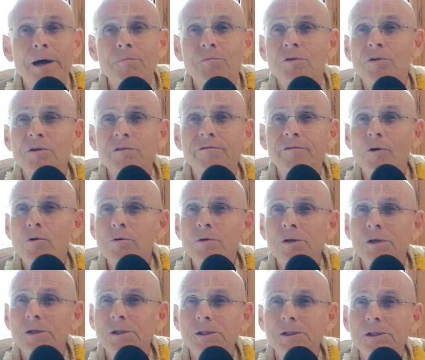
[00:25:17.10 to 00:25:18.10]
primary
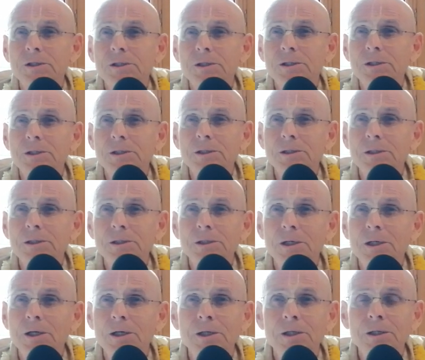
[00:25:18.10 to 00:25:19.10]
focus.
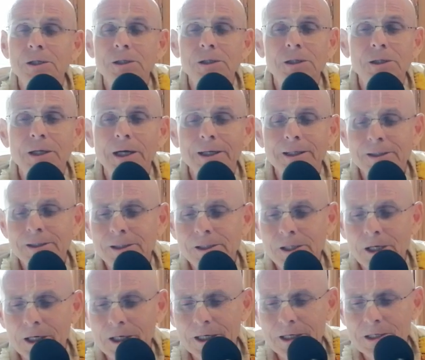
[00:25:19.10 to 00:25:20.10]
Uh, that is
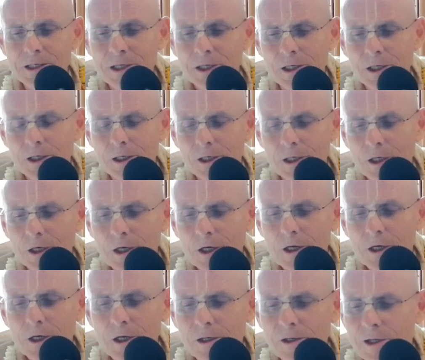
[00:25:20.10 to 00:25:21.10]
the idea.
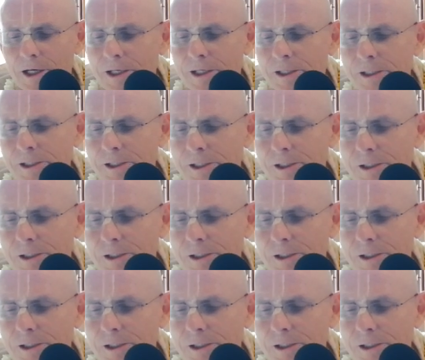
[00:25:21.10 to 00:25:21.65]
That